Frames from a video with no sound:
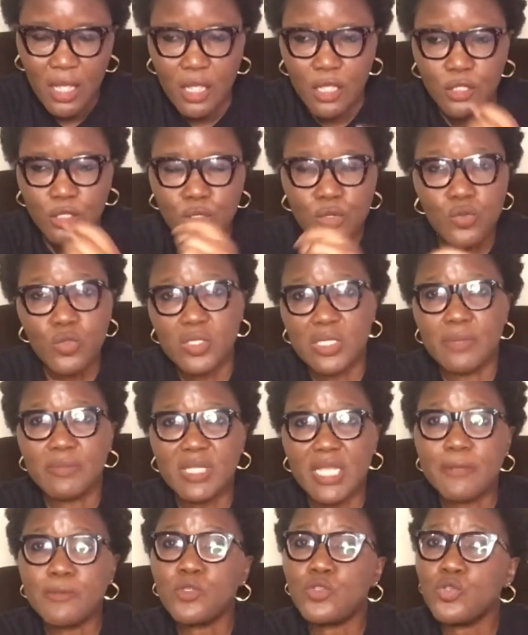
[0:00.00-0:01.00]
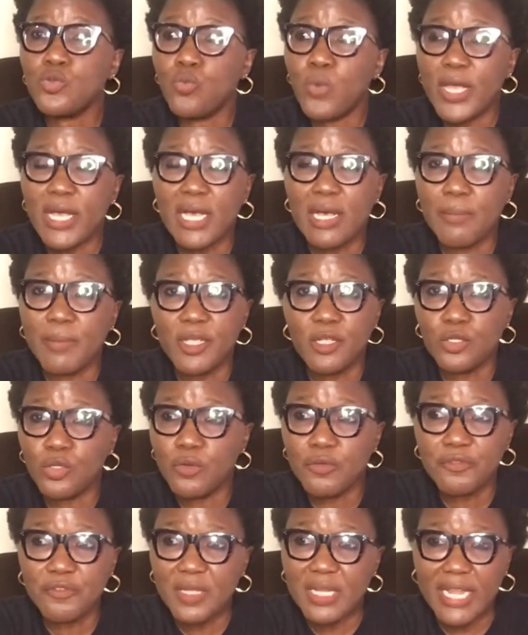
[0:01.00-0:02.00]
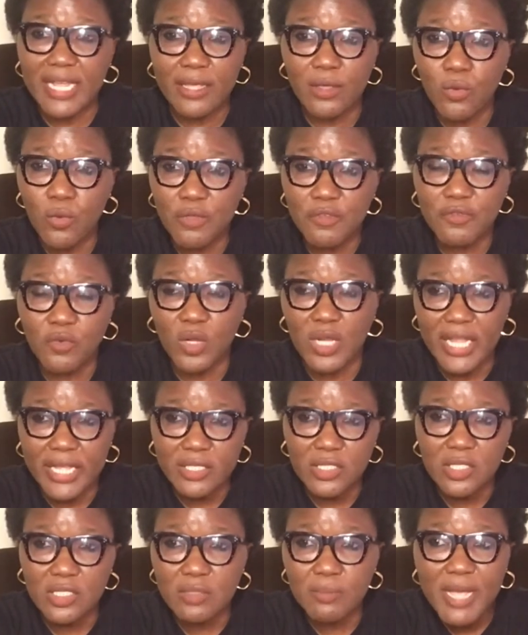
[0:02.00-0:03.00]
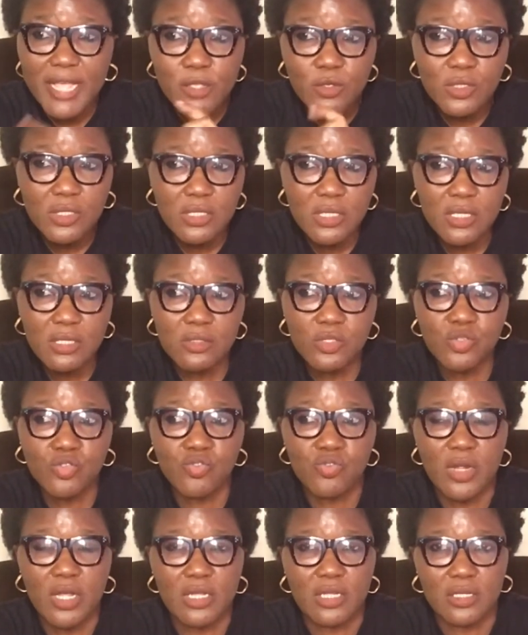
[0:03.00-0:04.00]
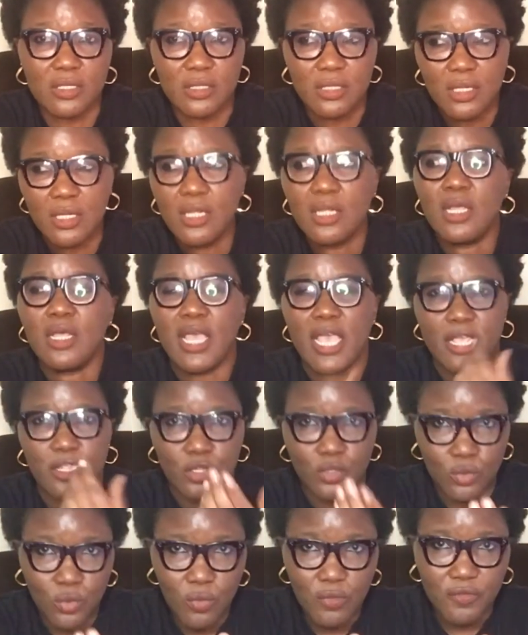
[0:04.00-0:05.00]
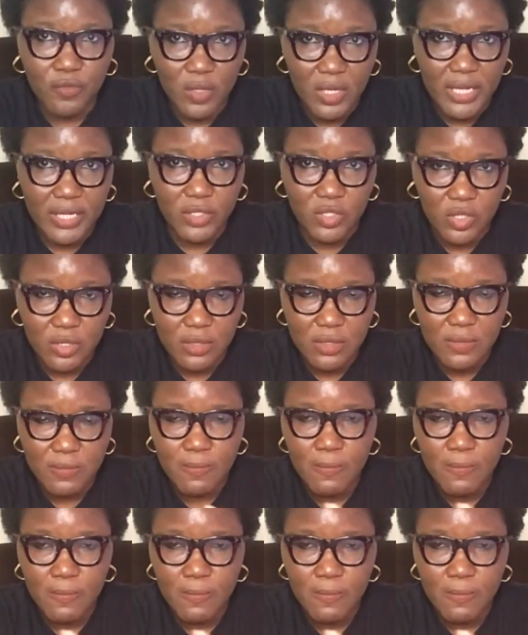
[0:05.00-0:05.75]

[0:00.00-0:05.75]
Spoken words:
You know, sometimes you wake up and you don't feel like going for lectures, but you still struggle and you go for lectures.